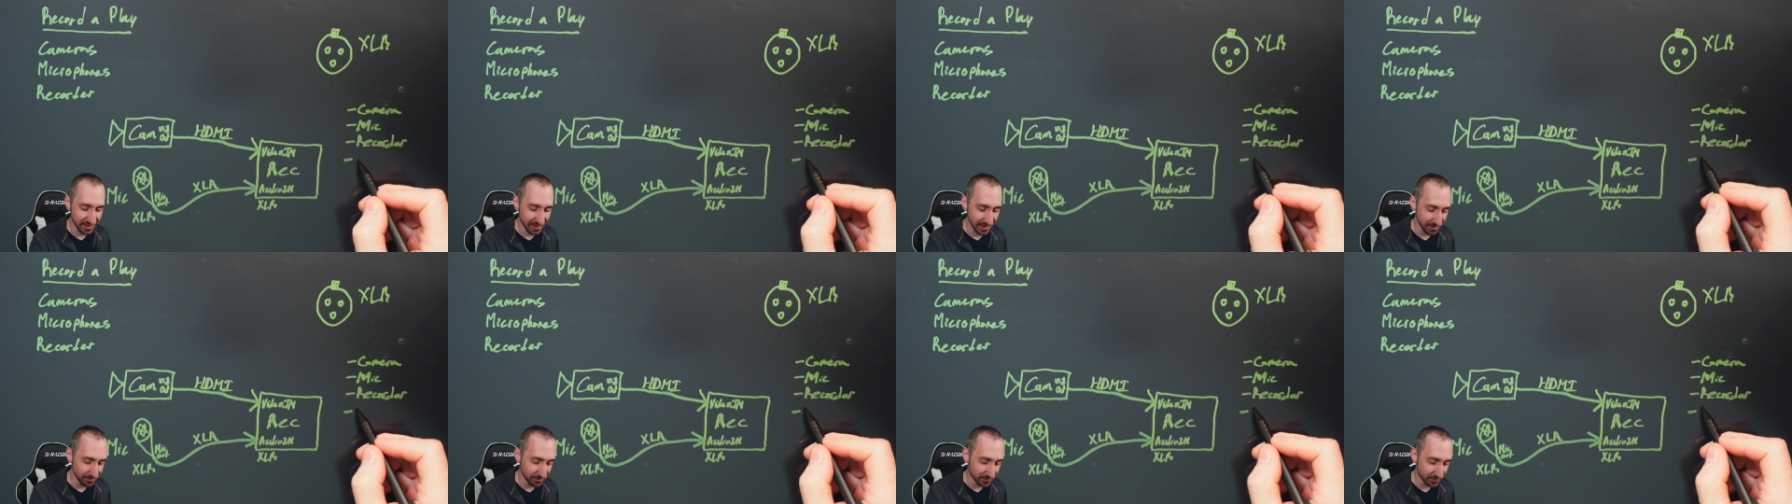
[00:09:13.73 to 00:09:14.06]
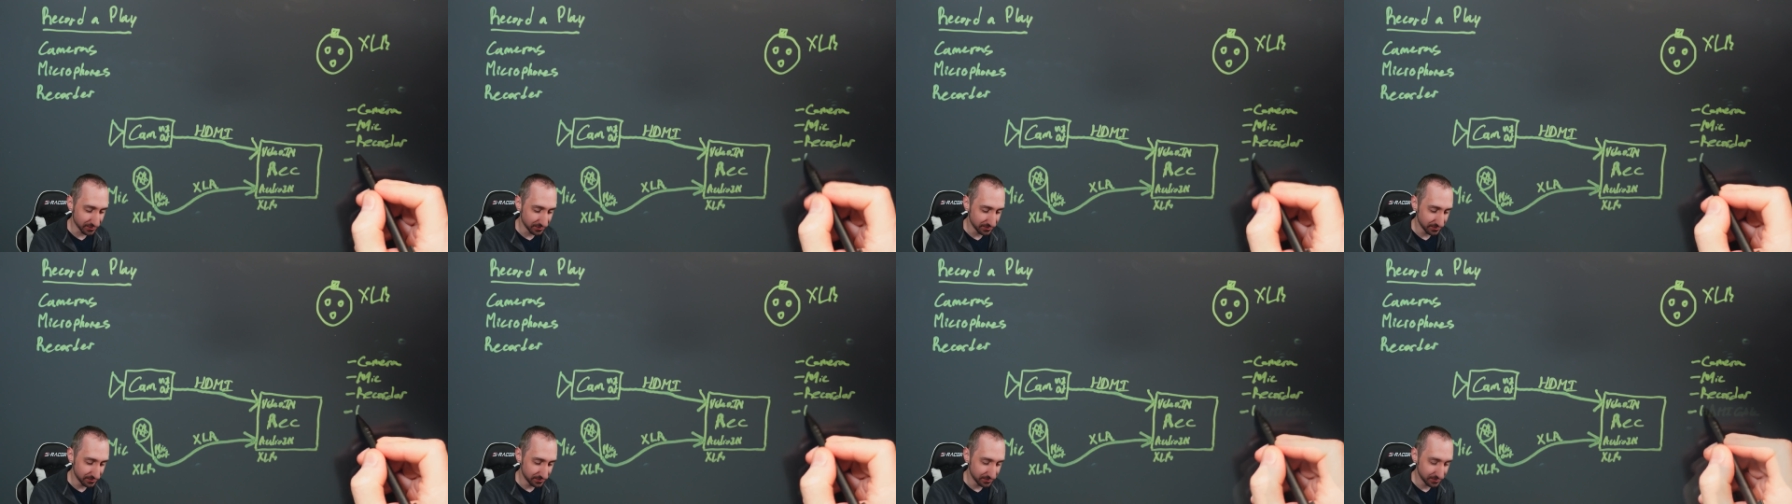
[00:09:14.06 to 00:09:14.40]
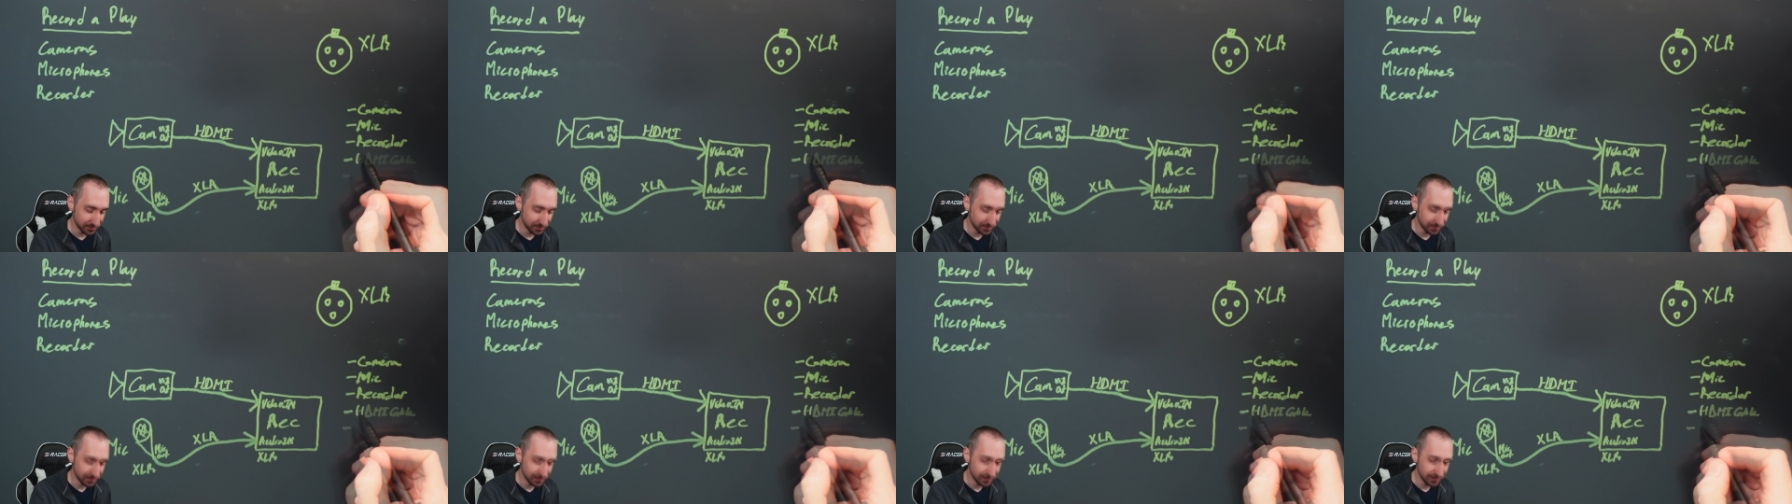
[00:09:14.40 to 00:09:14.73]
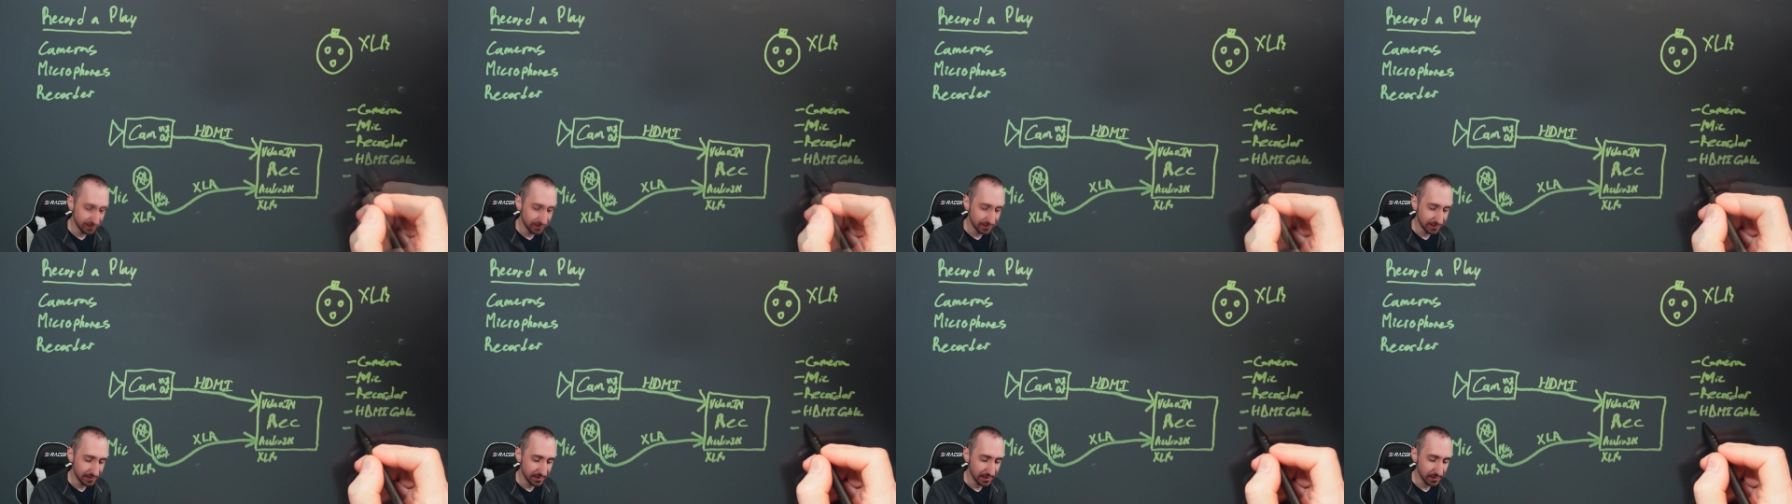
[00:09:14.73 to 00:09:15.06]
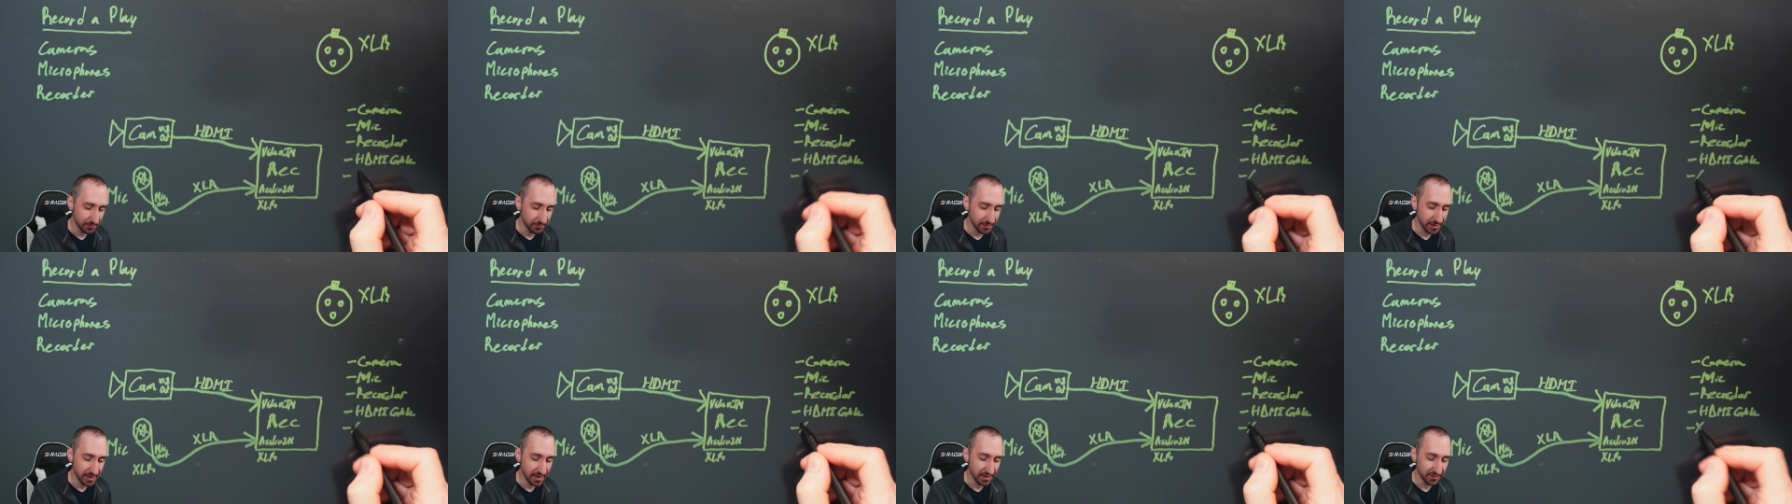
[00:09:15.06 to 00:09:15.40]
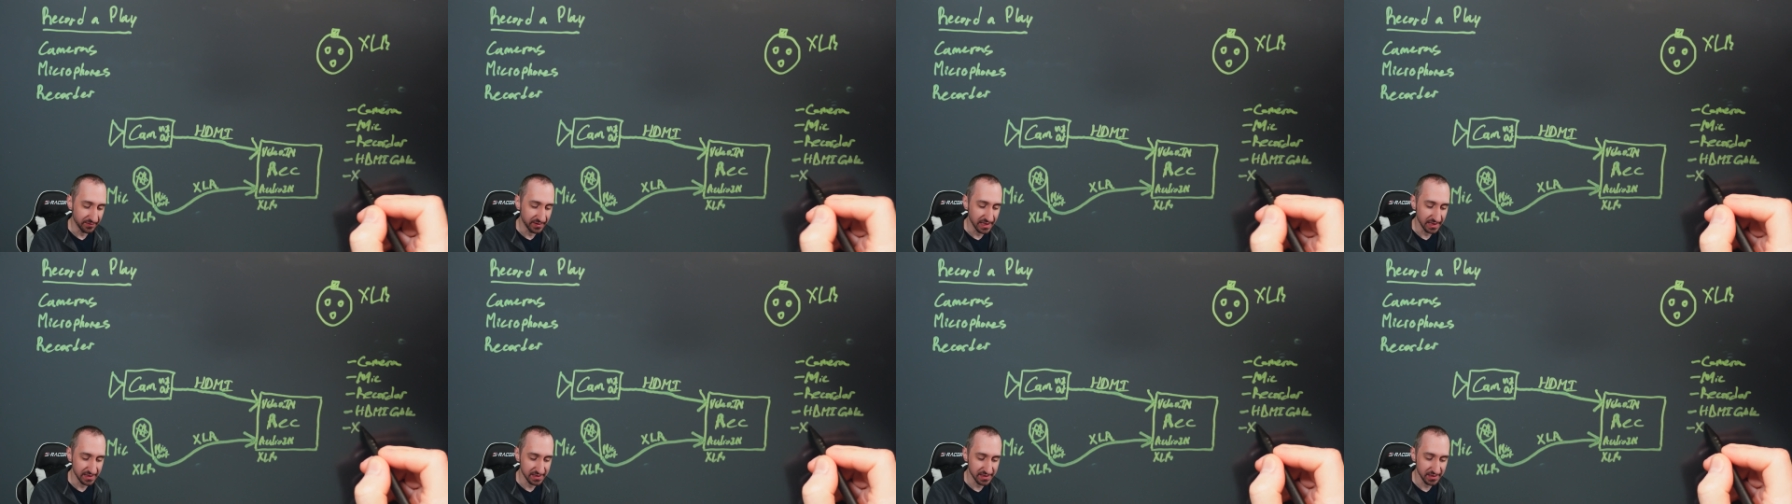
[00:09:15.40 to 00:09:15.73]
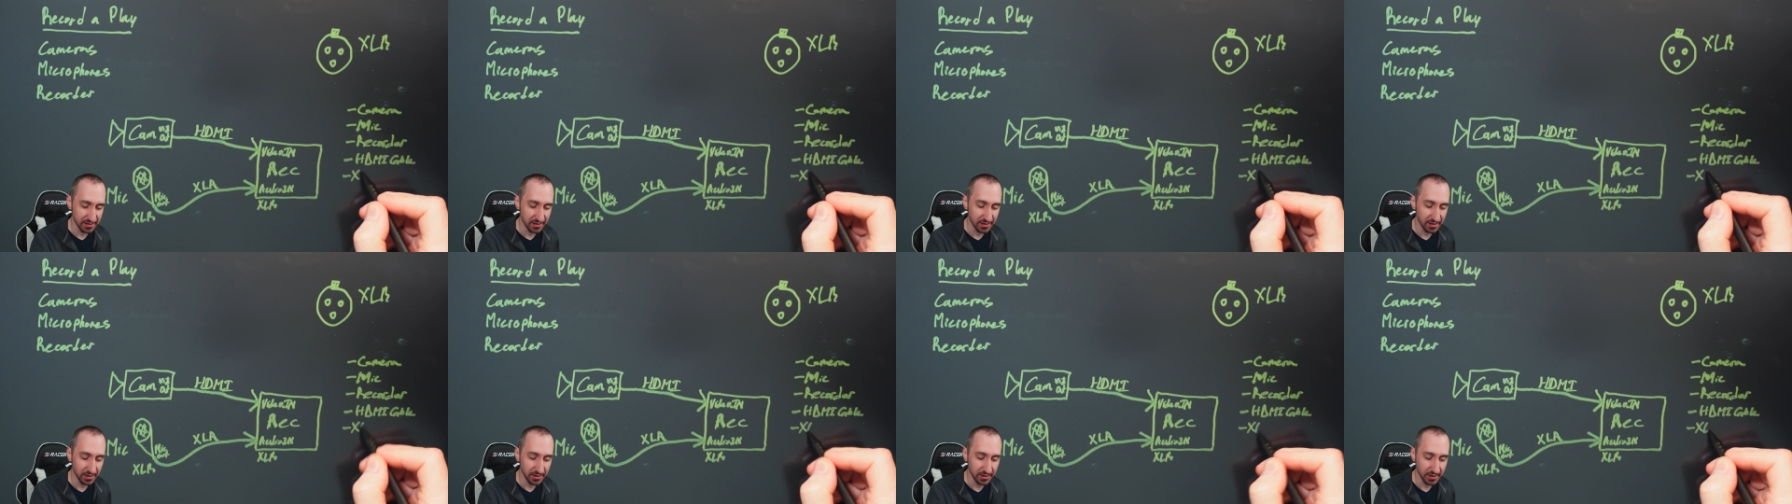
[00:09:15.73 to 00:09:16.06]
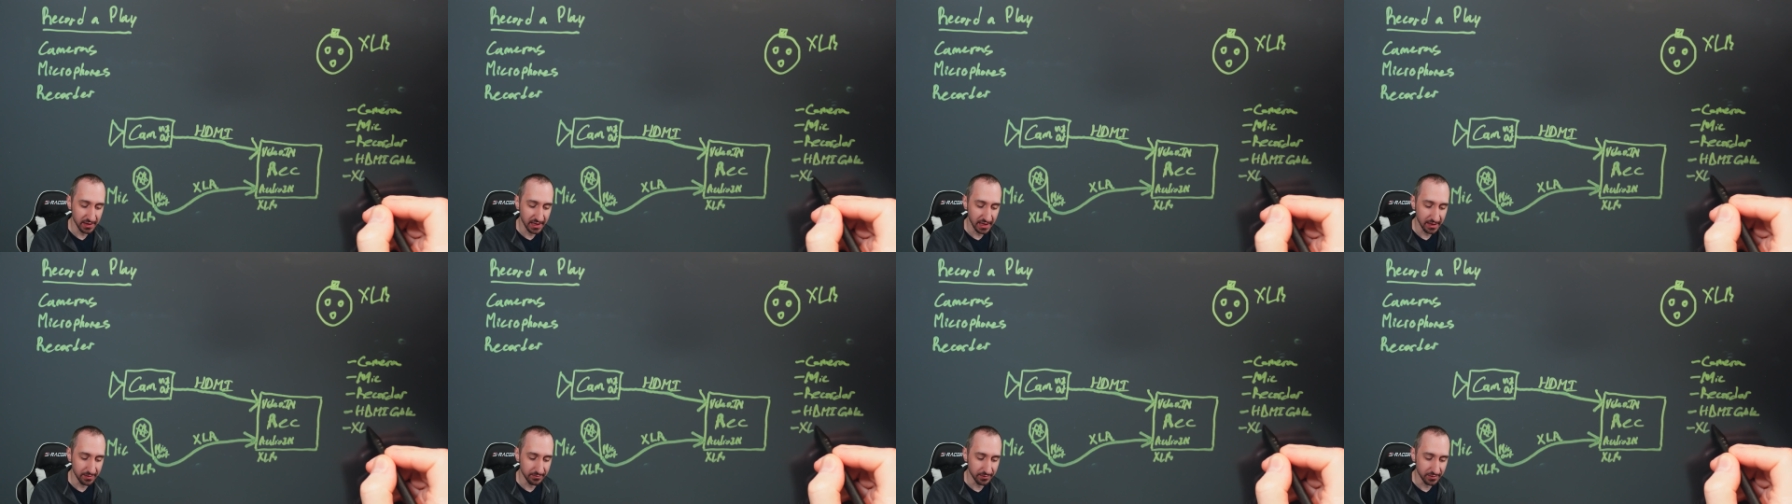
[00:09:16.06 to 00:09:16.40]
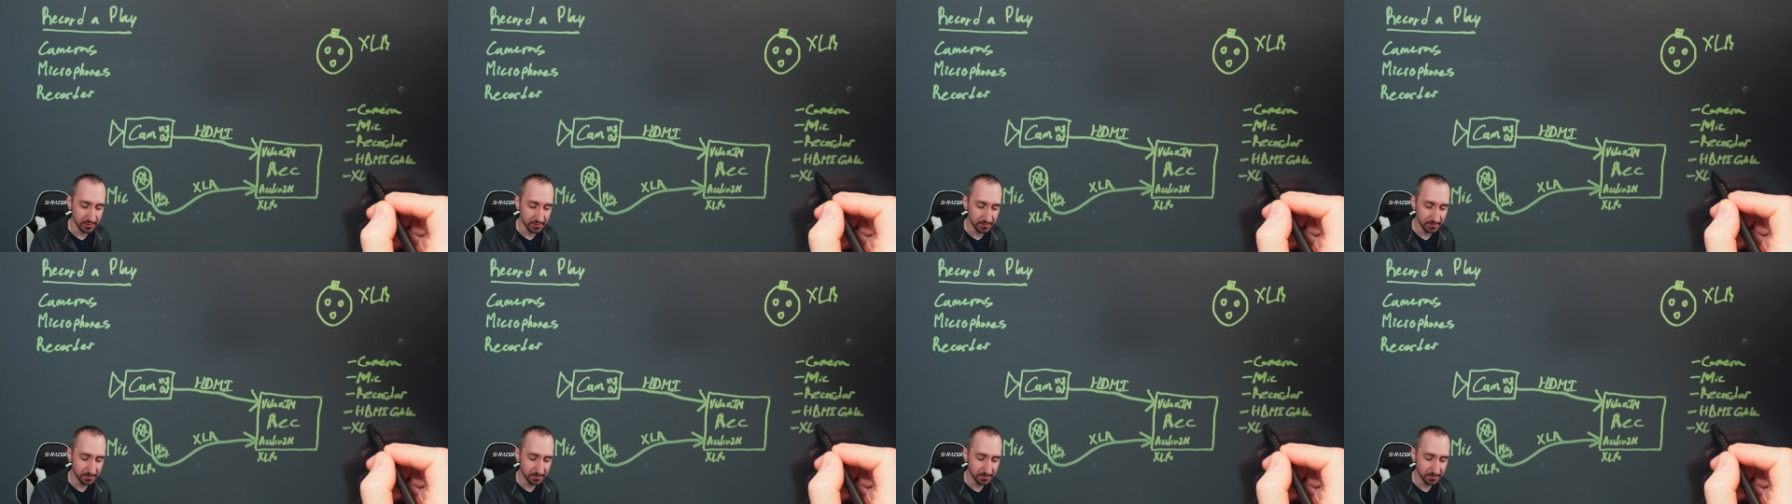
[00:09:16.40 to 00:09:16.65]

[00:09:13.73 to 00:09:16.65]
cable and we have an XLR cable,